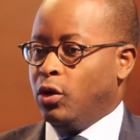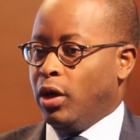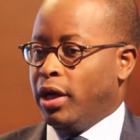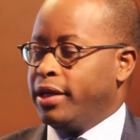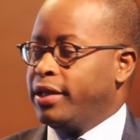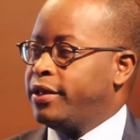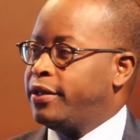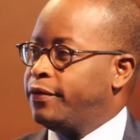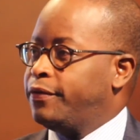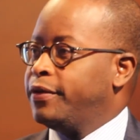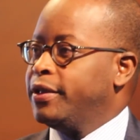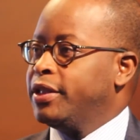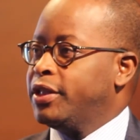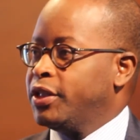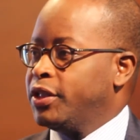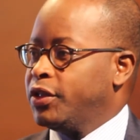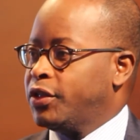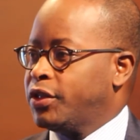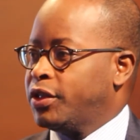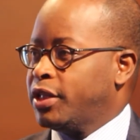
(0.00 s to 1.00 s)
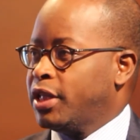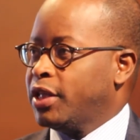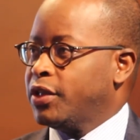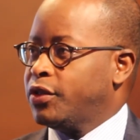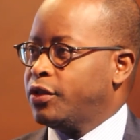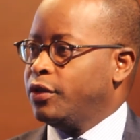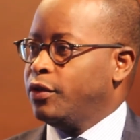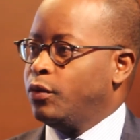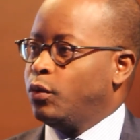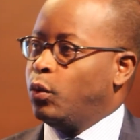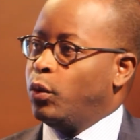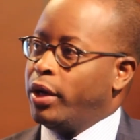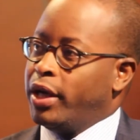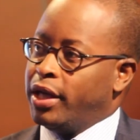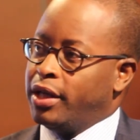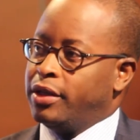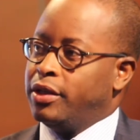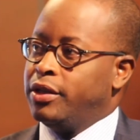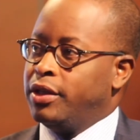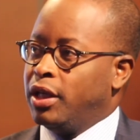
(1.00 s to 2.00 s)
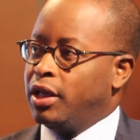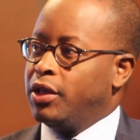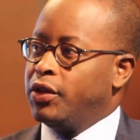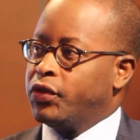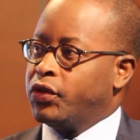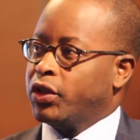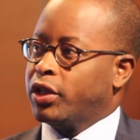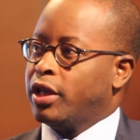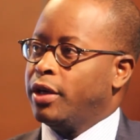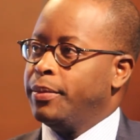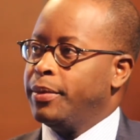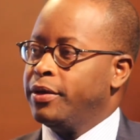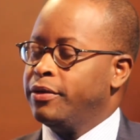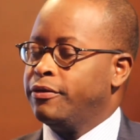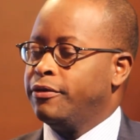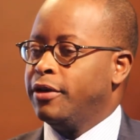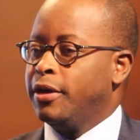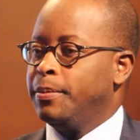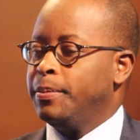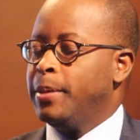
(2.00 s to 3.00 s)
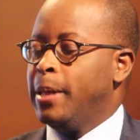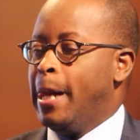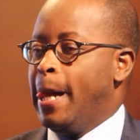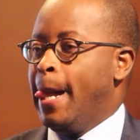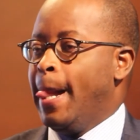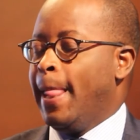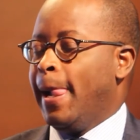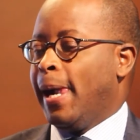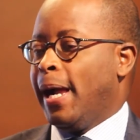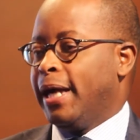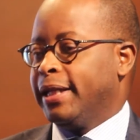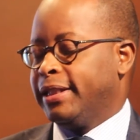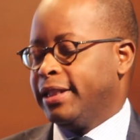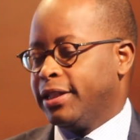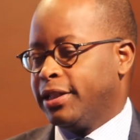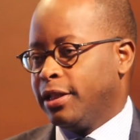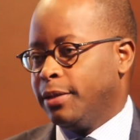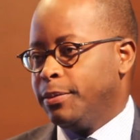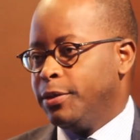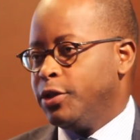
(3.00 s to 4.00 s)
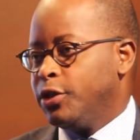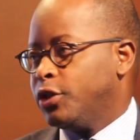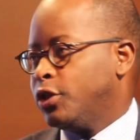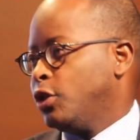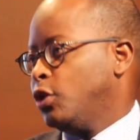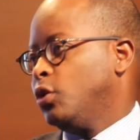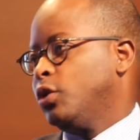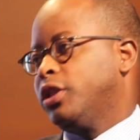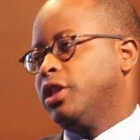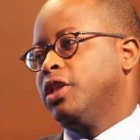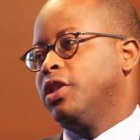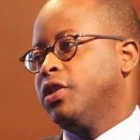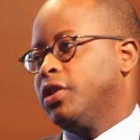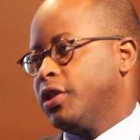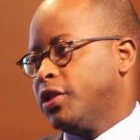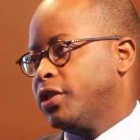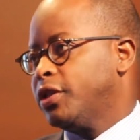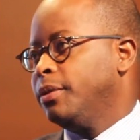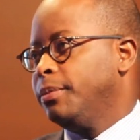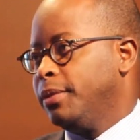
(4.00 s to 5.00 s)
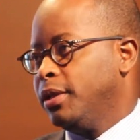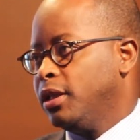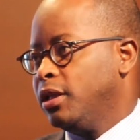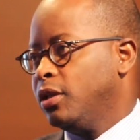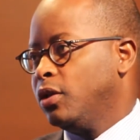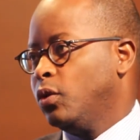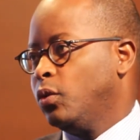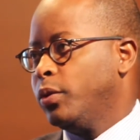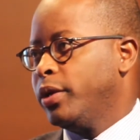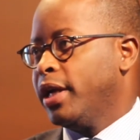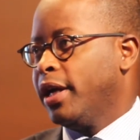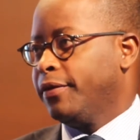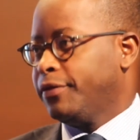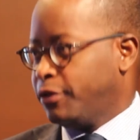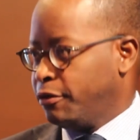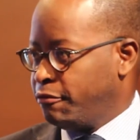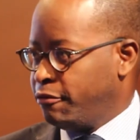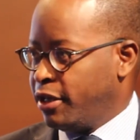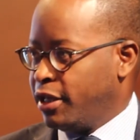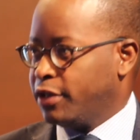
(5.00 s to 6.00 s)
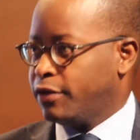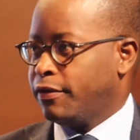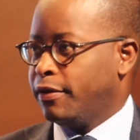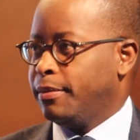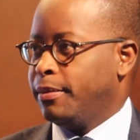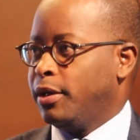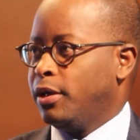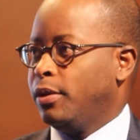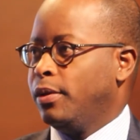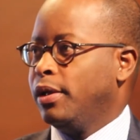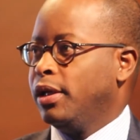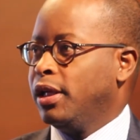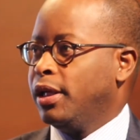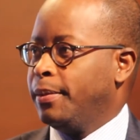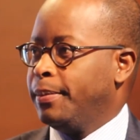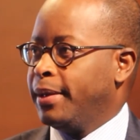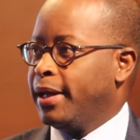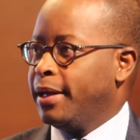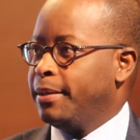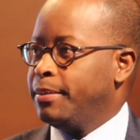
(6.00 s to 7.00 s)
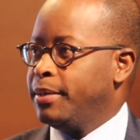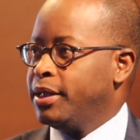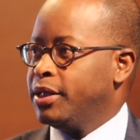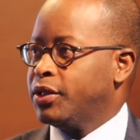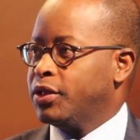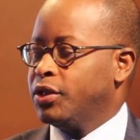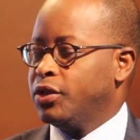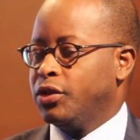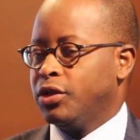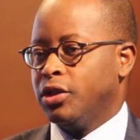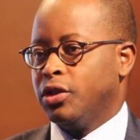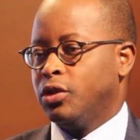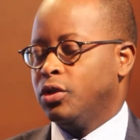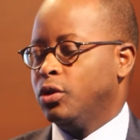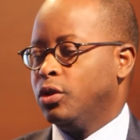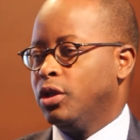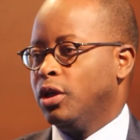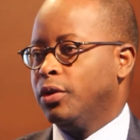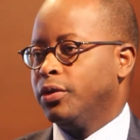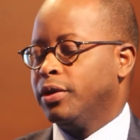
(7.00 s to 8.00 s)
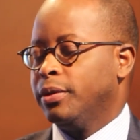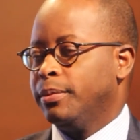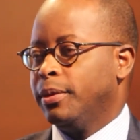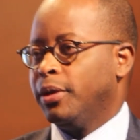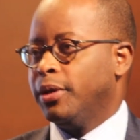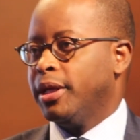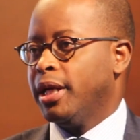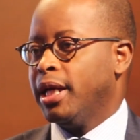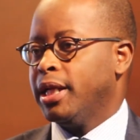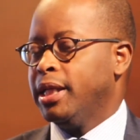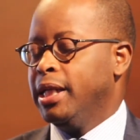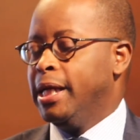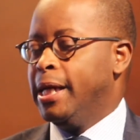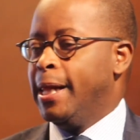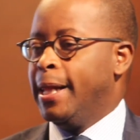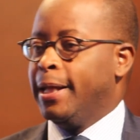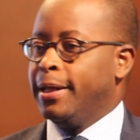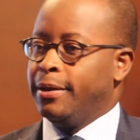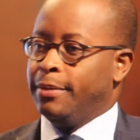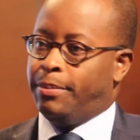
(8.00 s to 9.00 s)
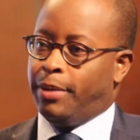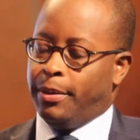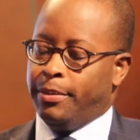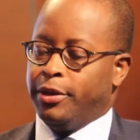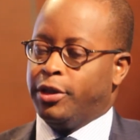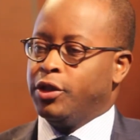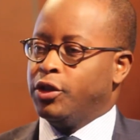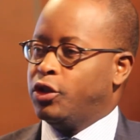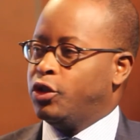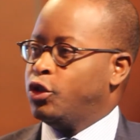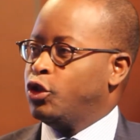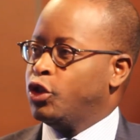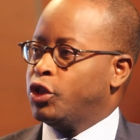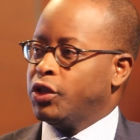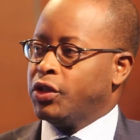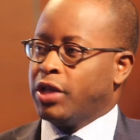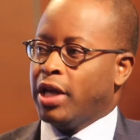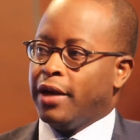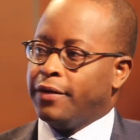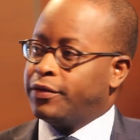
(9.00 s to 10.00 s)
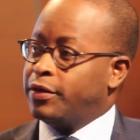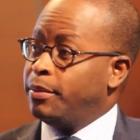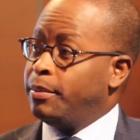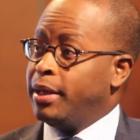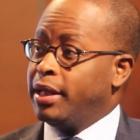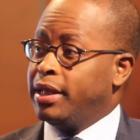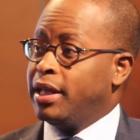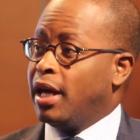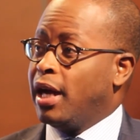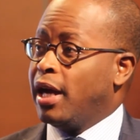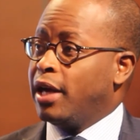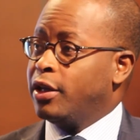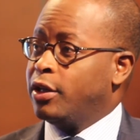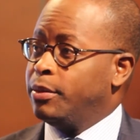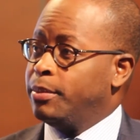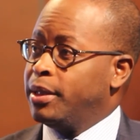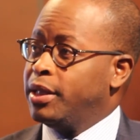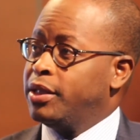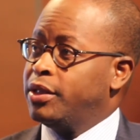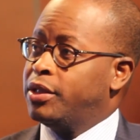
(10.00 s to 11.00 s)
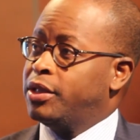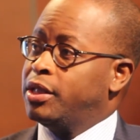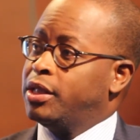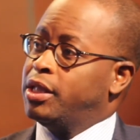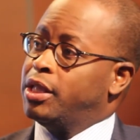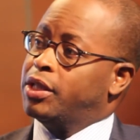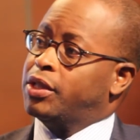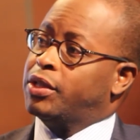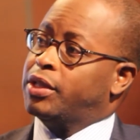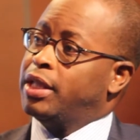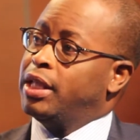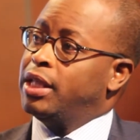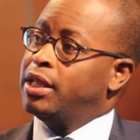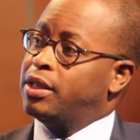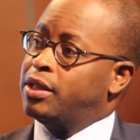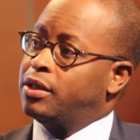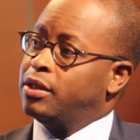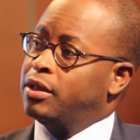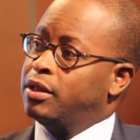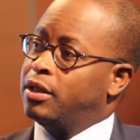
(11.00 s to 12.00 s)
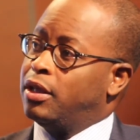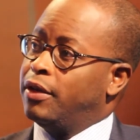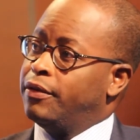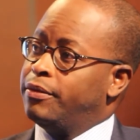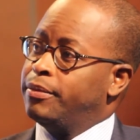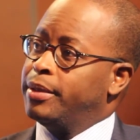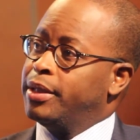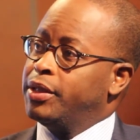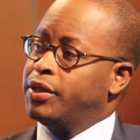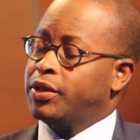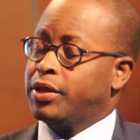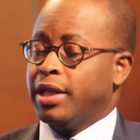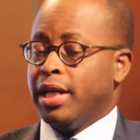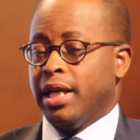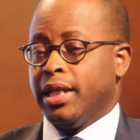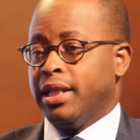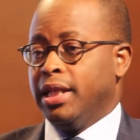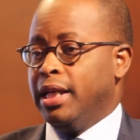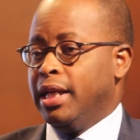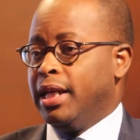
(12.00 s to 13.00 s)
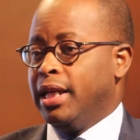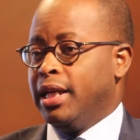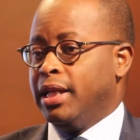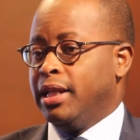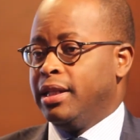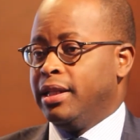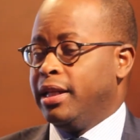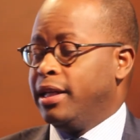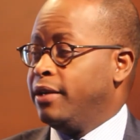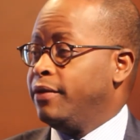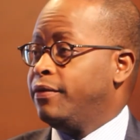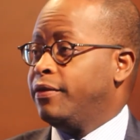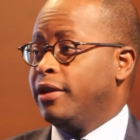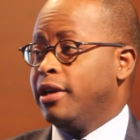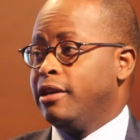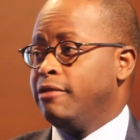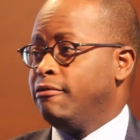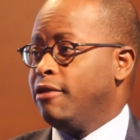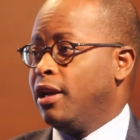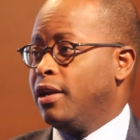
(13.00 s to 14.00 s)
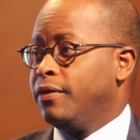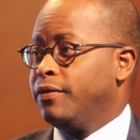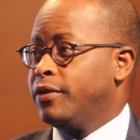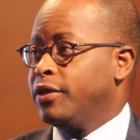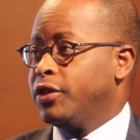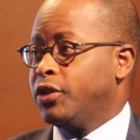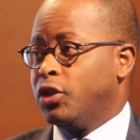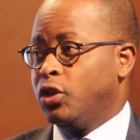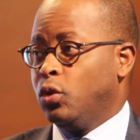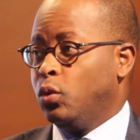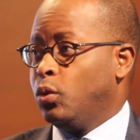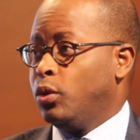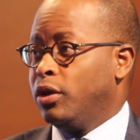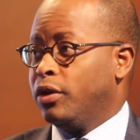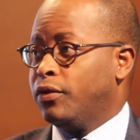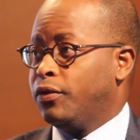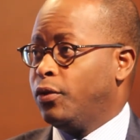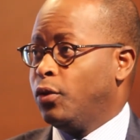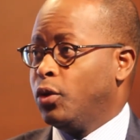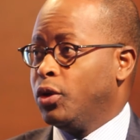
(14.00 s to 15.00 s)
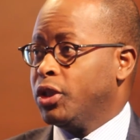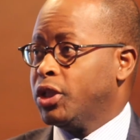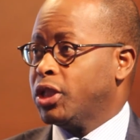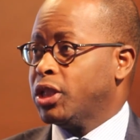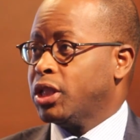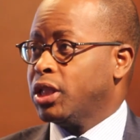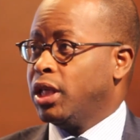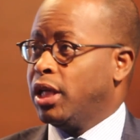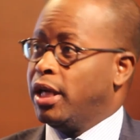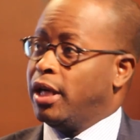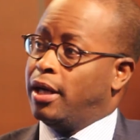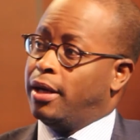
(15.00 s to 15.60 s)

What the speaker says: are different in the sense of where the dollars are coming from. I think some of the solutions are similar. We have to raise from our alumni bases, there's no doubt about that. The public institutions have to make the argument to their state governments that they are very relevant to the workforce